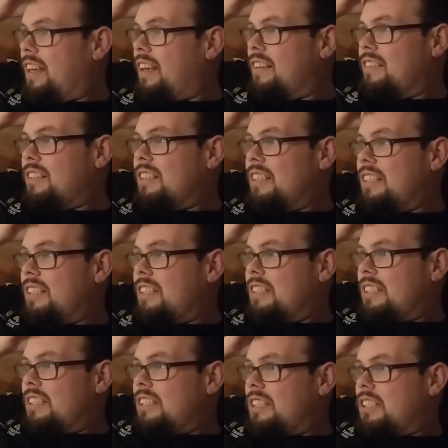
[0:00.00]
Yeah.
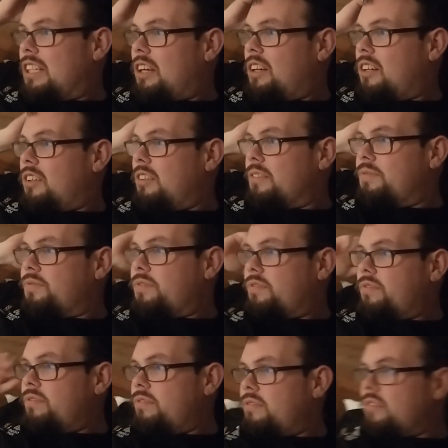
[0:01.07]
So,
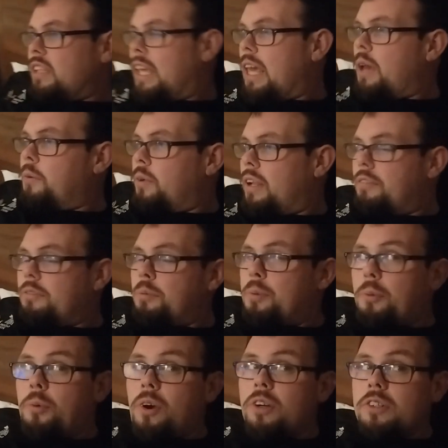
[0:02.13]
yeah, we'll have a
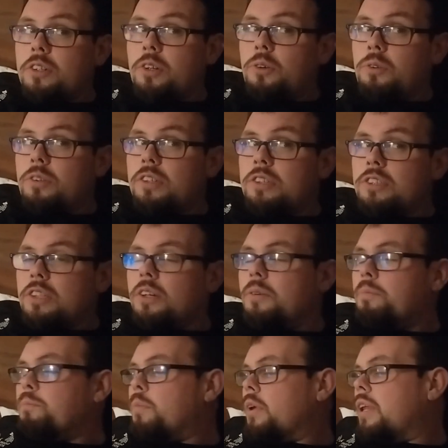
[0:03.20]
bit of work to go to,
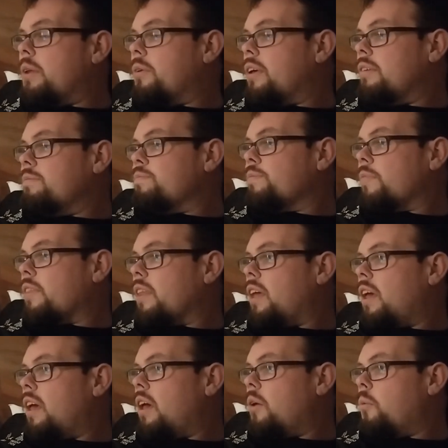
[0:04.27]
so, but anyway,
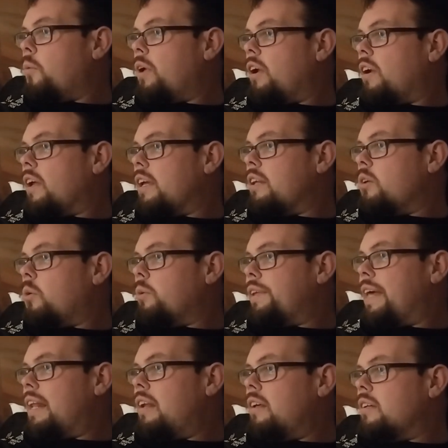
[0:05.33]
we are in the
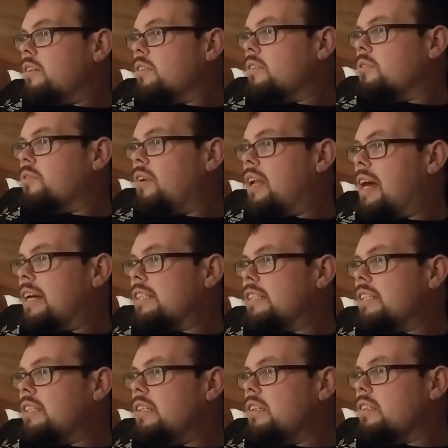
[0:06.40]
hotel,
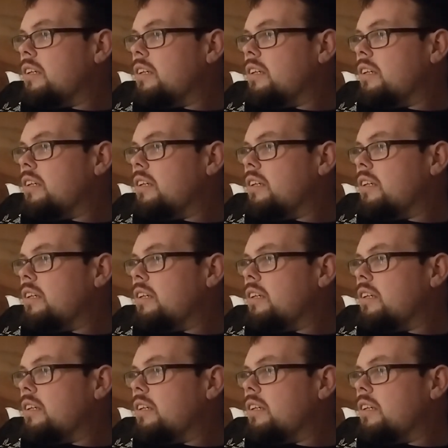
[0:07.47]
relaxing.